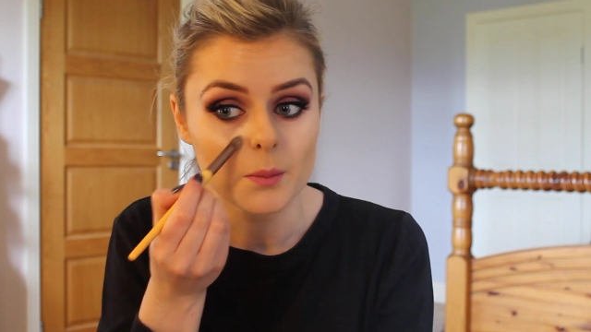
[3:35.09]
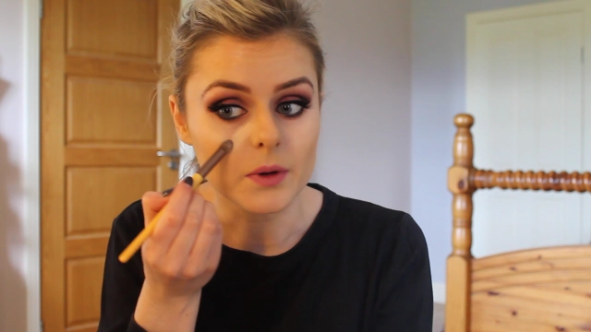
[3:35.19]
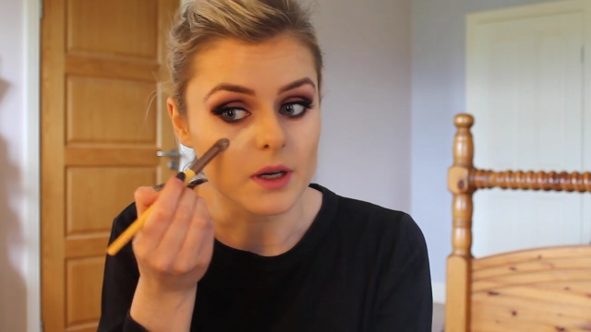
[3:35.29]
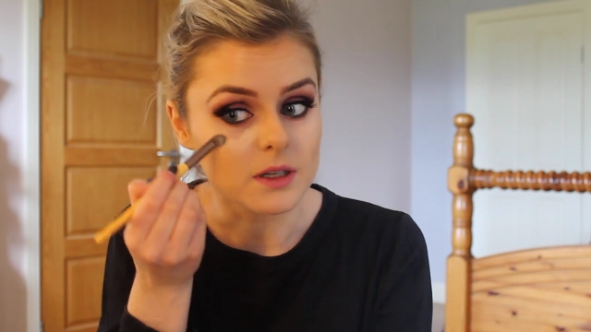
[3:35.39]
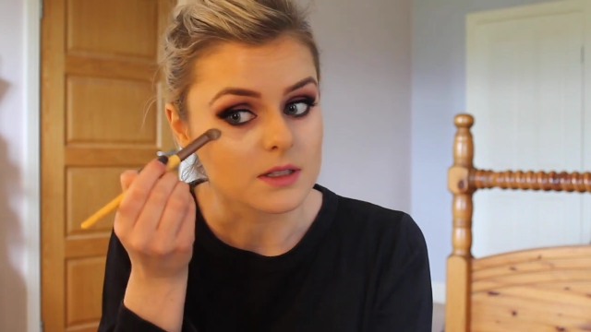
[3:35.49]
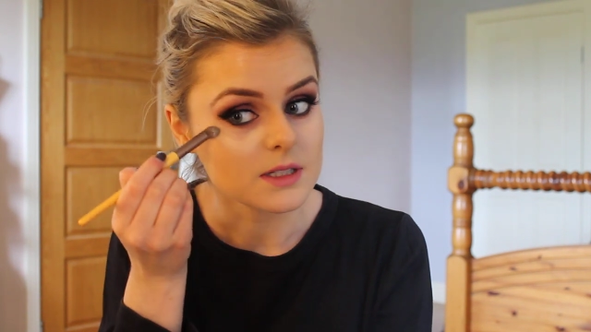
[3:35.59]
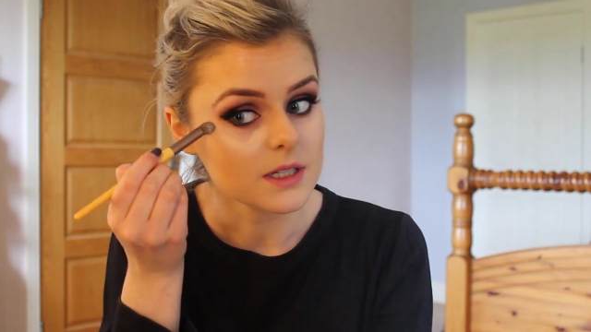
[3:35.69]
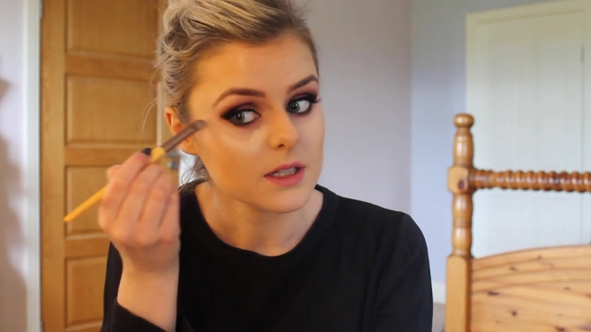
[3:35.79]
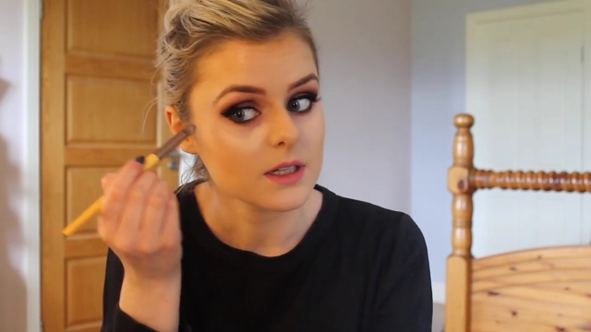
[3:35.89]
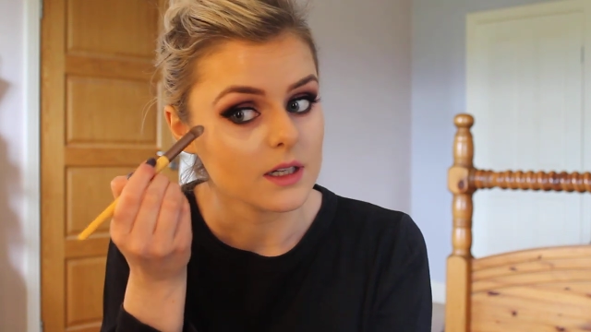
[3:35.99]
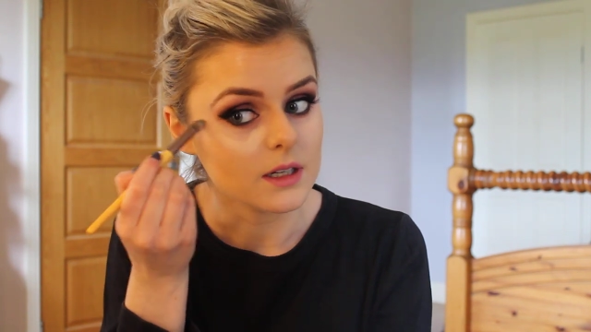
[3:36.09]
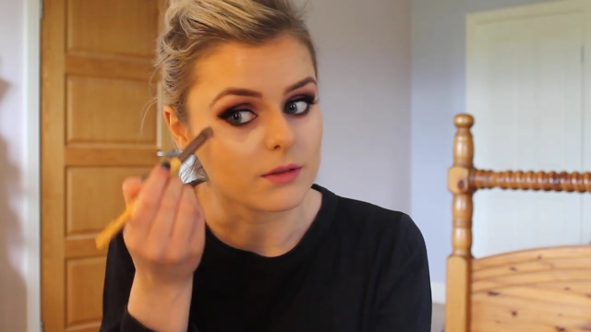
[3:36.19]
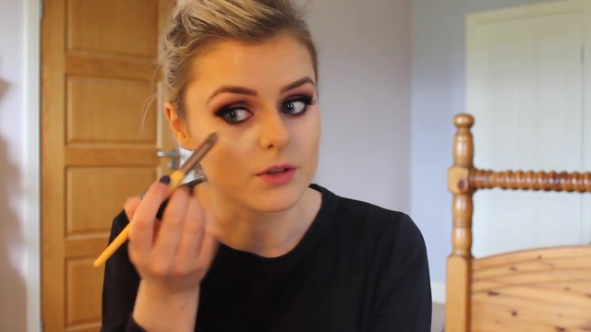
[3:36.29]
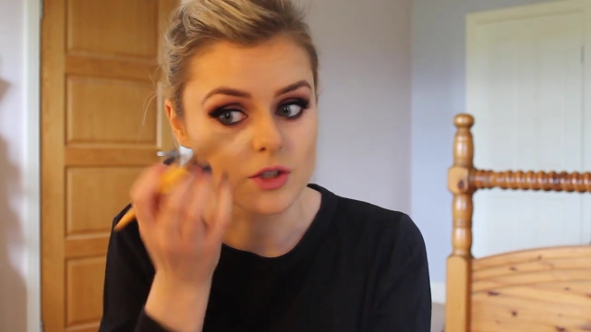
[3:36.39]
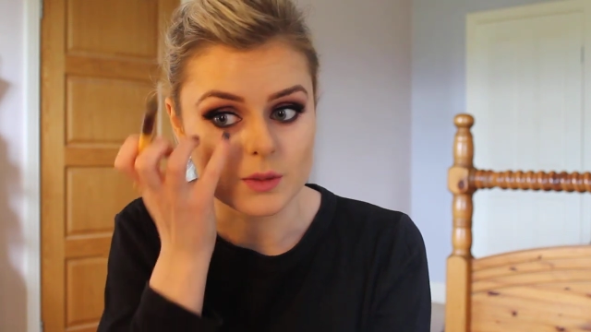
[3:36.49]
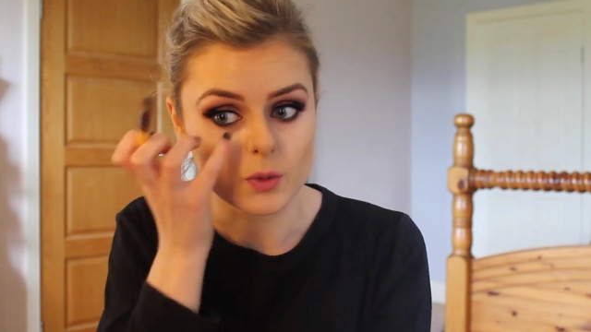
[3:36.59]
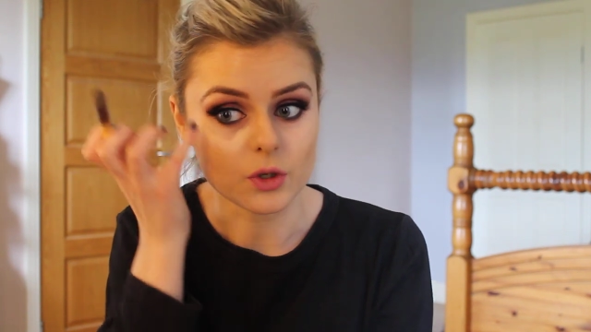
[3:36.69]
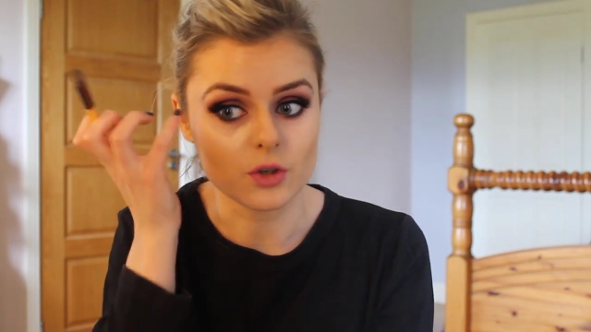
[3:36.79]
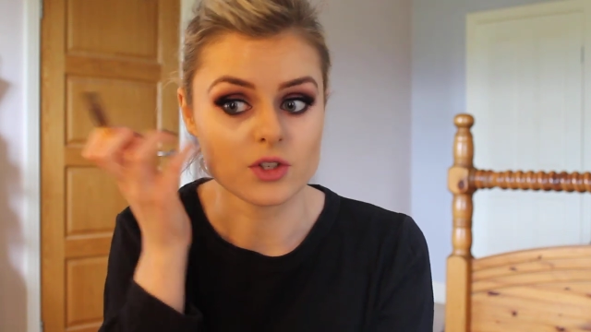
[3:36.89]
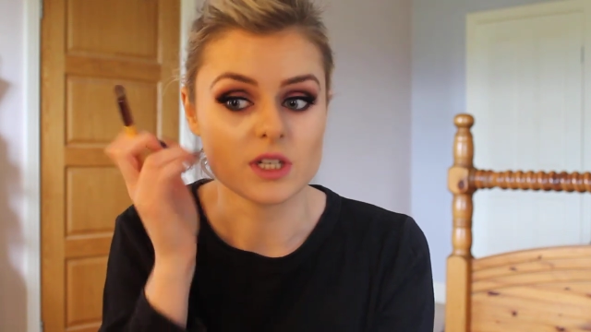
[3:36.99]
because if you just put
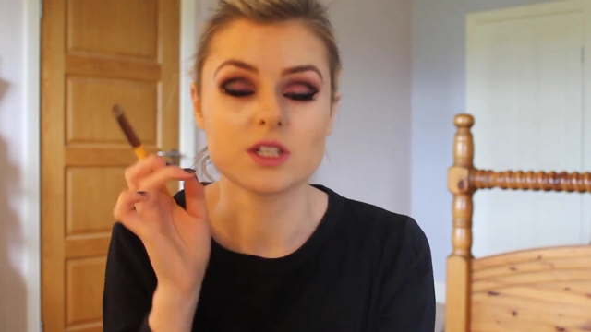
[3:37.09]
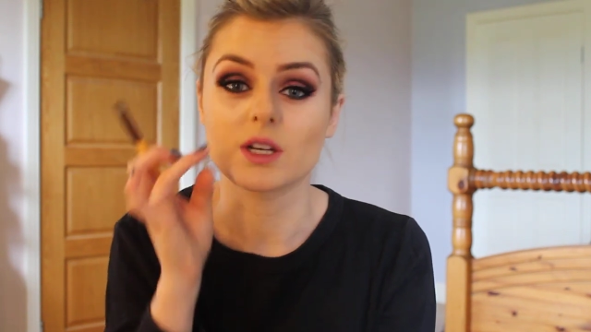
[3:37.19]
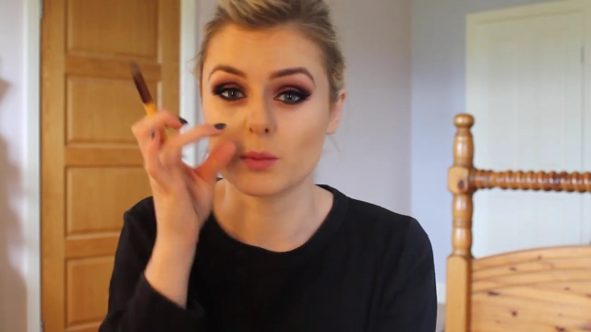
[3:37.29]
it underneath it,